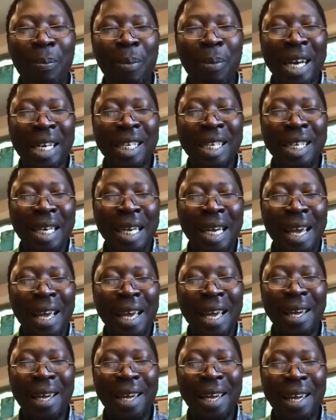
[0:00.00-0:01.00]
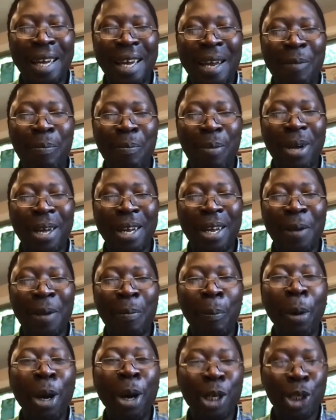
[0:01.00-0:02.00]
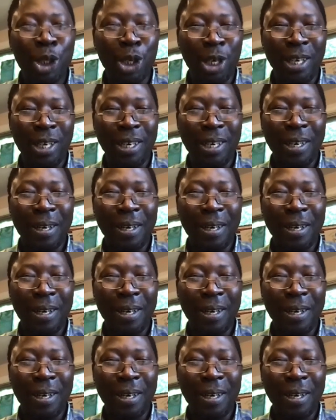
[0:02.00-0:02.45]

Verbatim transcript: Parsi eh, eh, eh, and, and, and Persian.